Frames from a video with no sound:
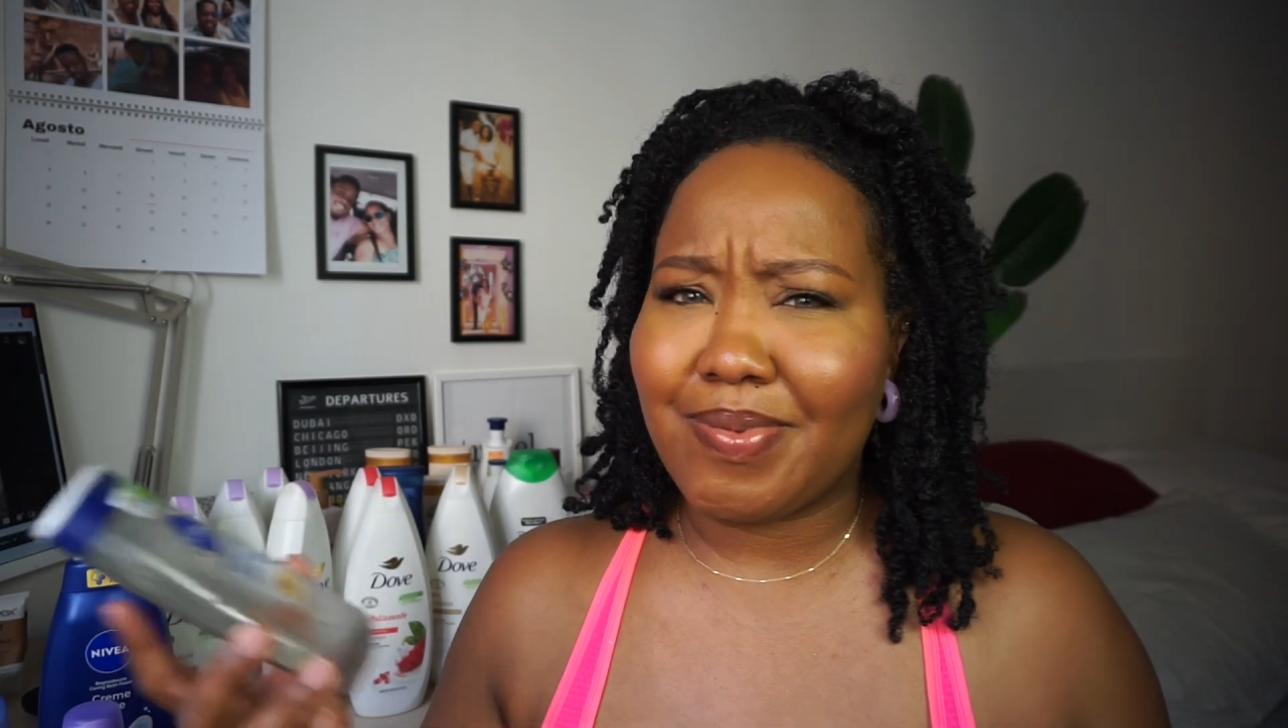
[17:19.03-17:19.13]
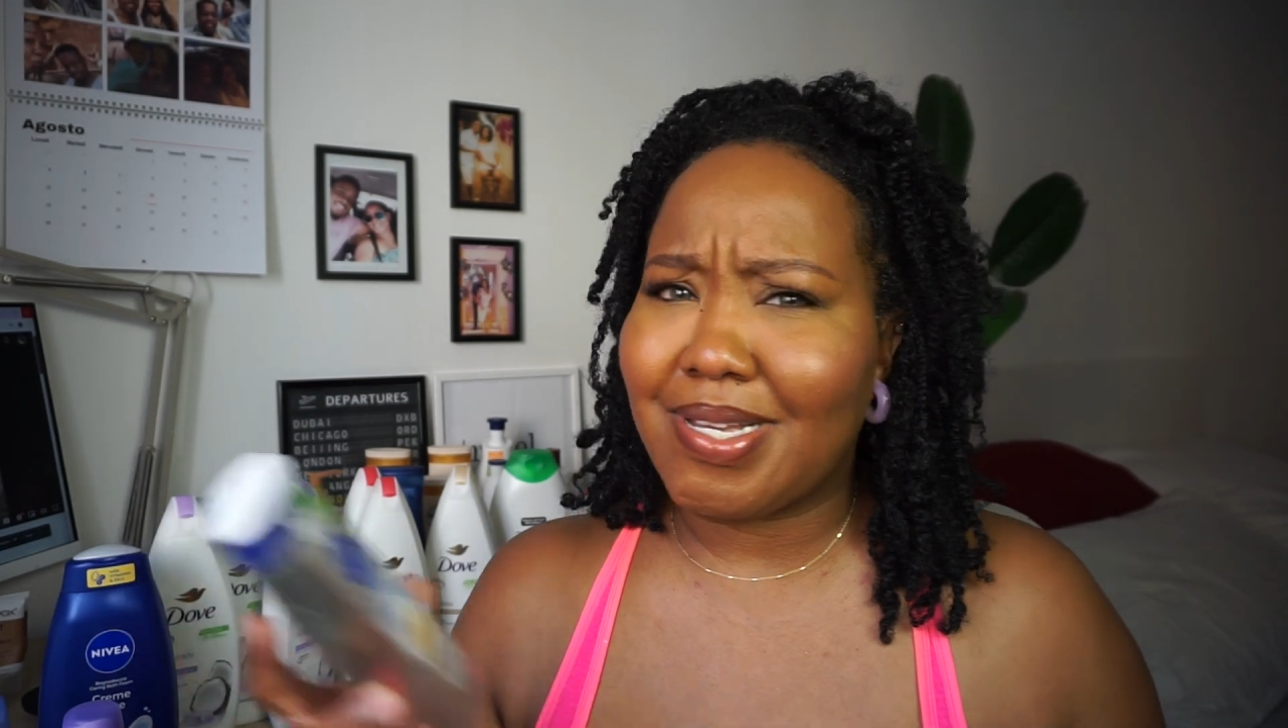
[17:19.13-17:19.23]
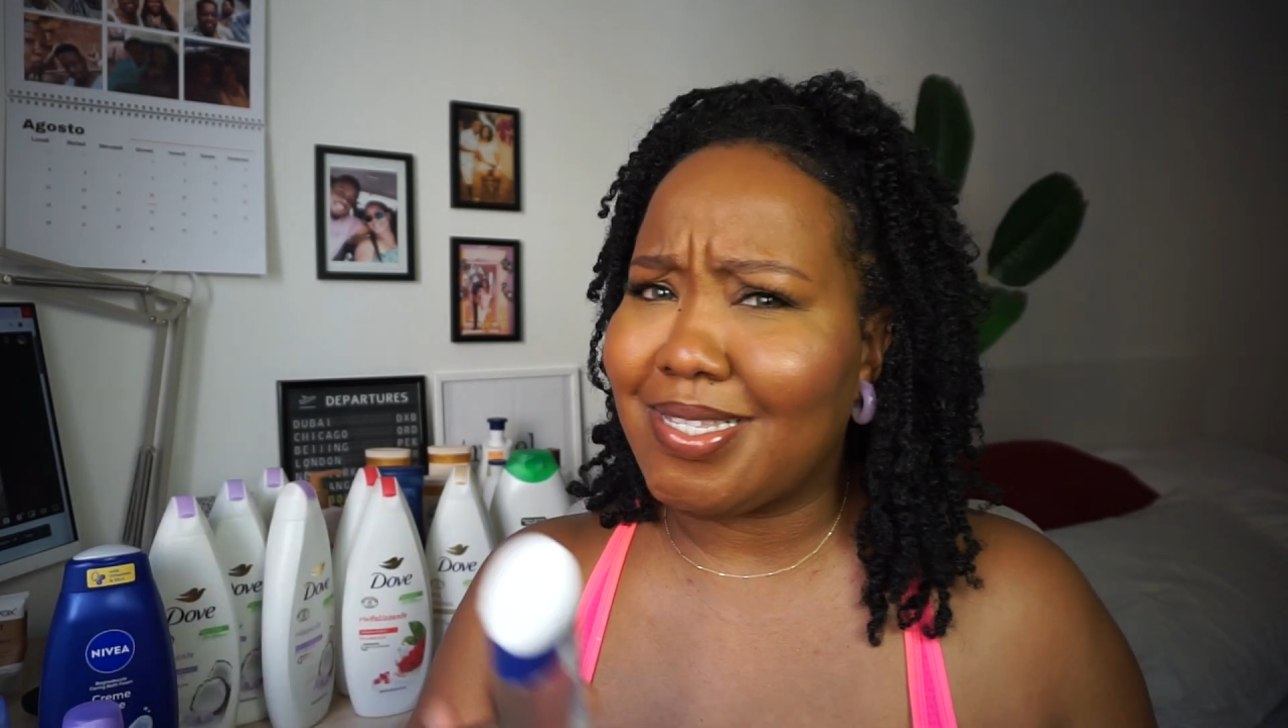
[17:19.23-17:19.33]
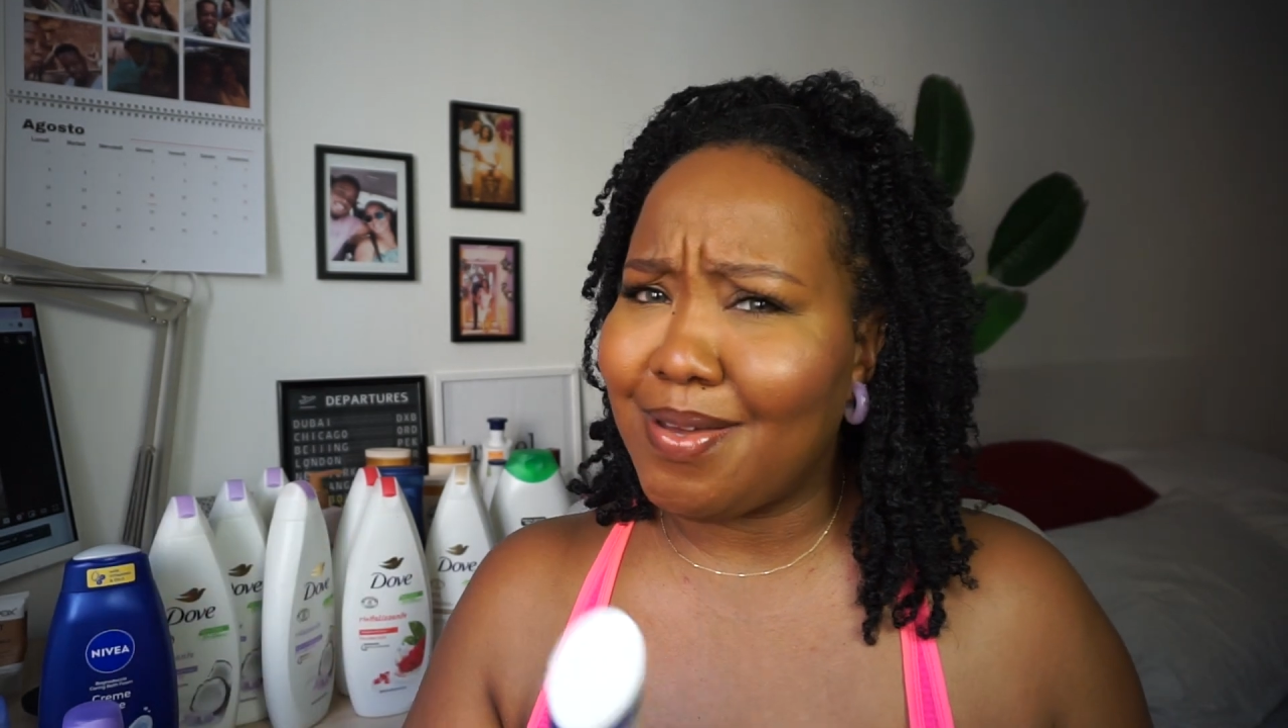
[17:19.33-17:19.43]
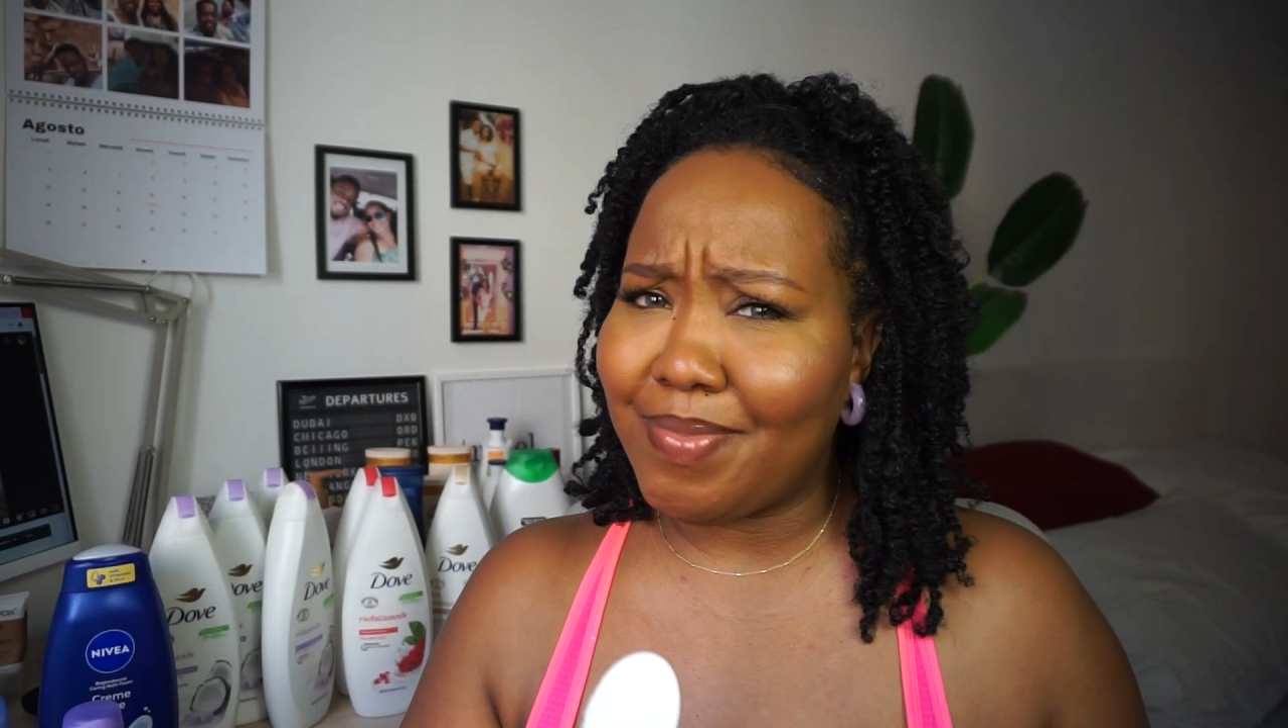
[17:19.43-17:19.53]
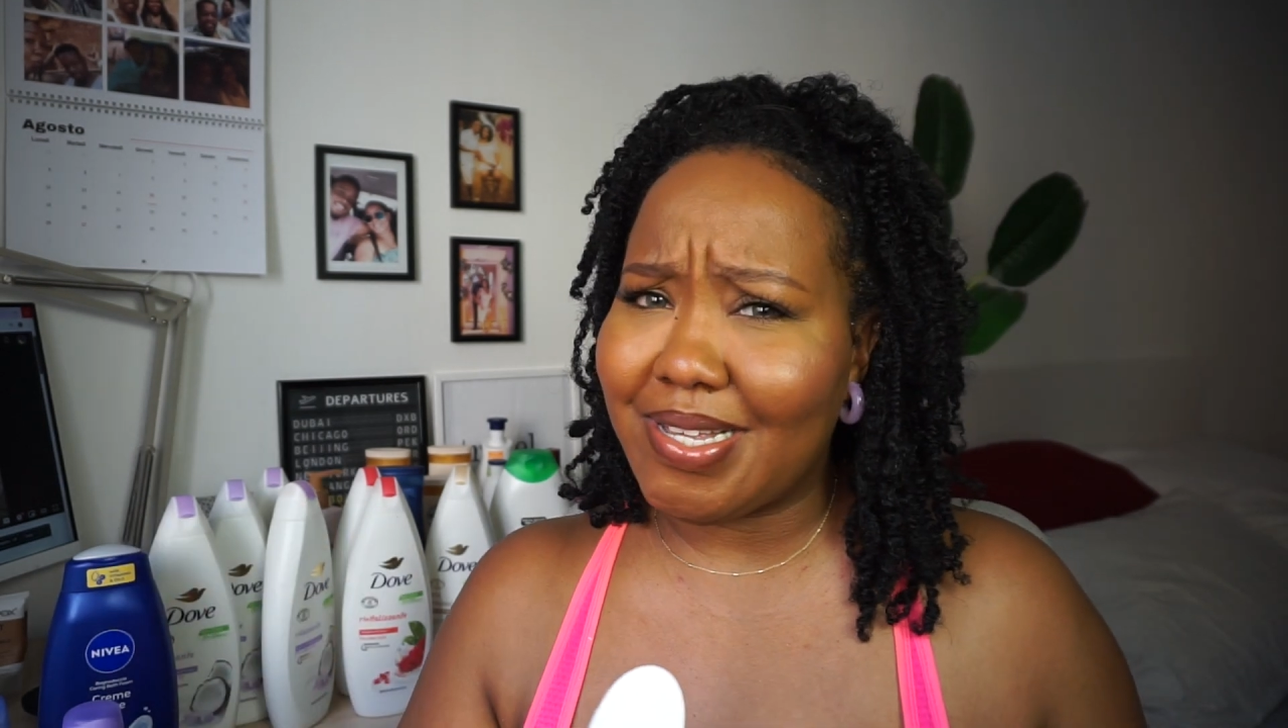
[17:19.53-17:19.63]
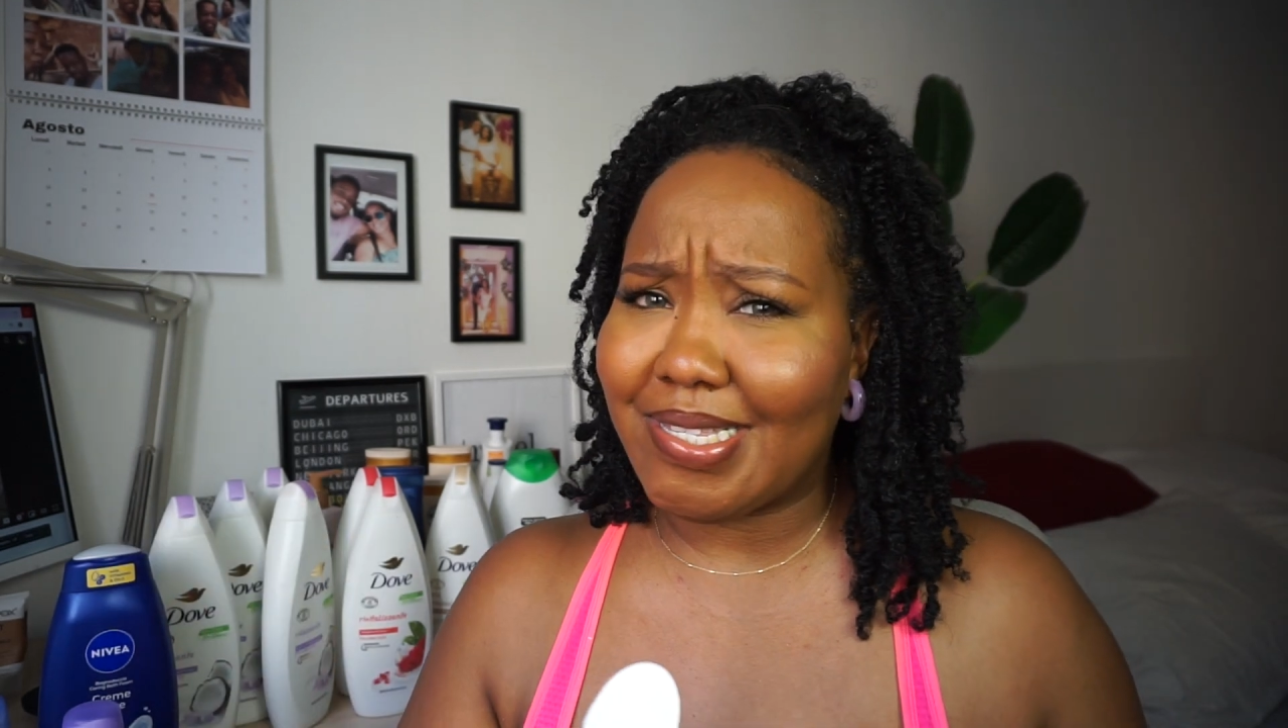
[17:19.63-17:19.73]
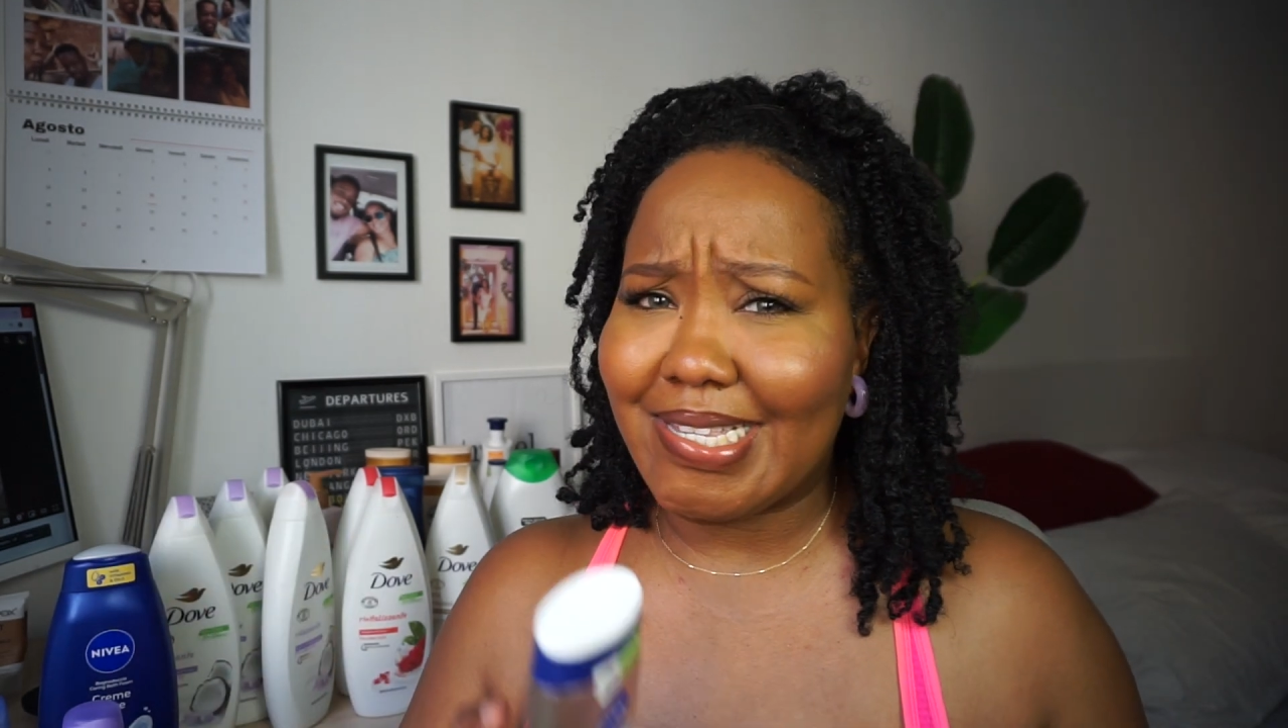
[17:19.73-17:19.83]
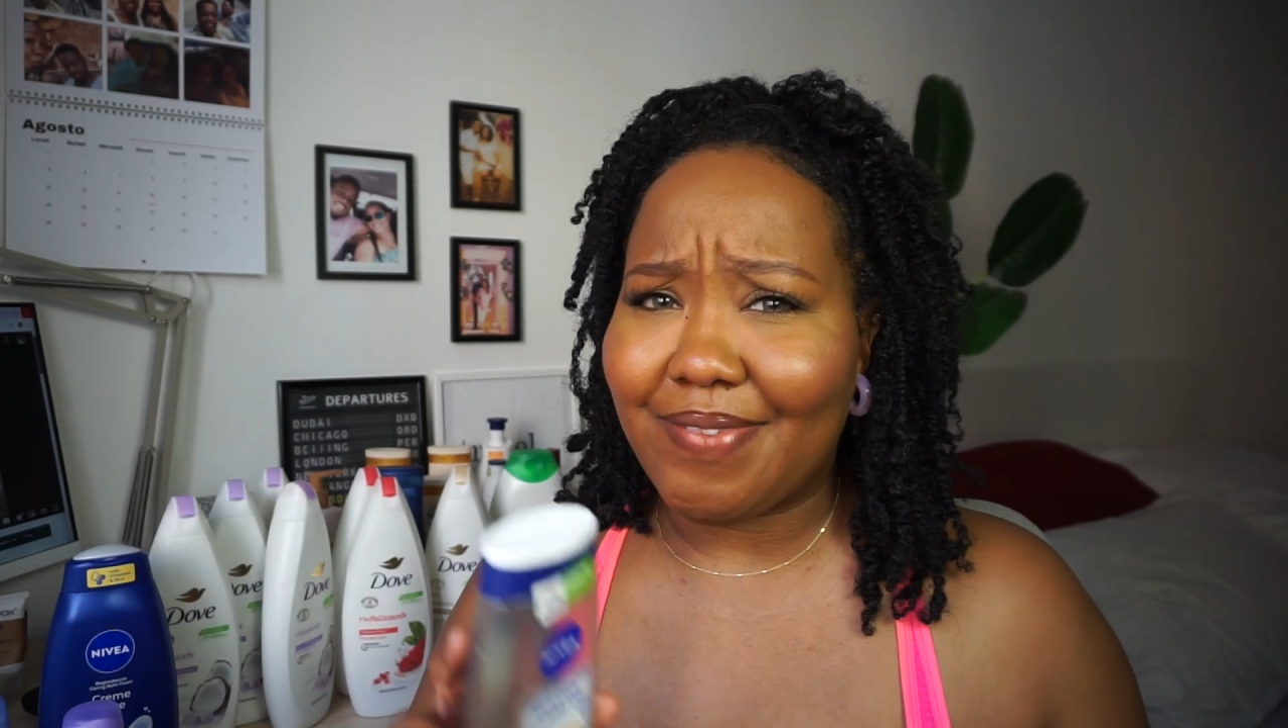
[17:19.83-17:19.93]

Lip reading: because some places